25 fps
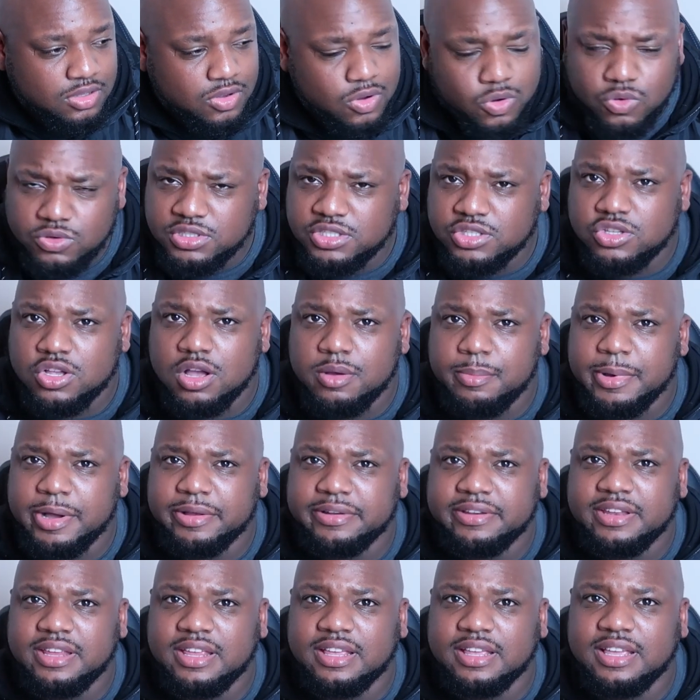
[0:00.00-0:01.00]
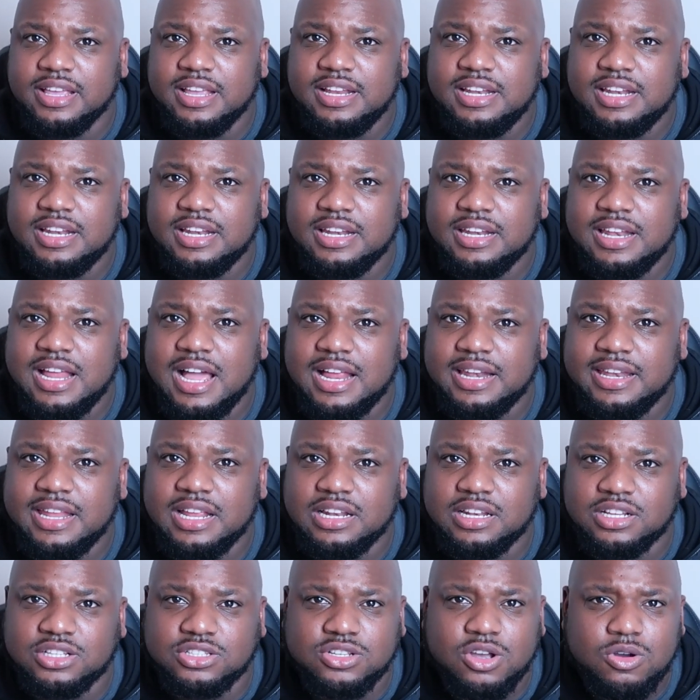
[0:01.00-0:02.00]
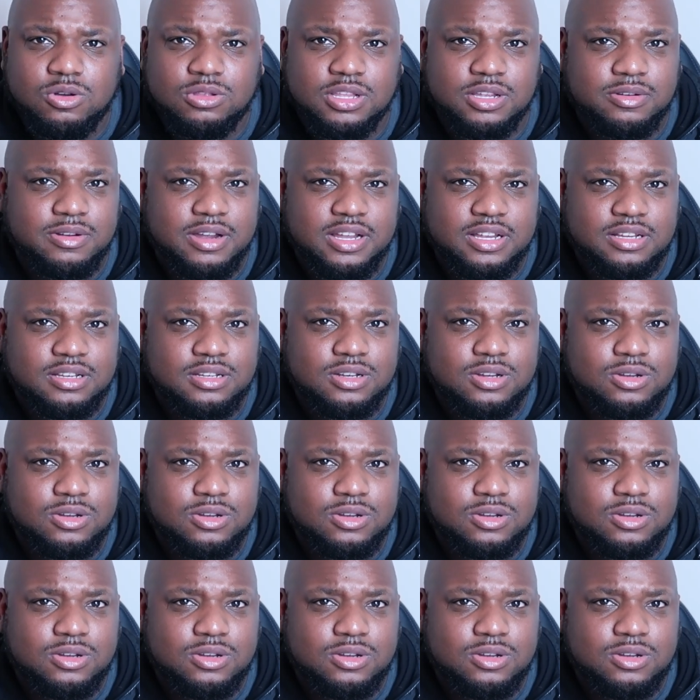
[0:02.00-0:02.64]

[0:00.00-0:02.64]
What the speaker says: Who's talking about Nick? Not Nick Natoli, right?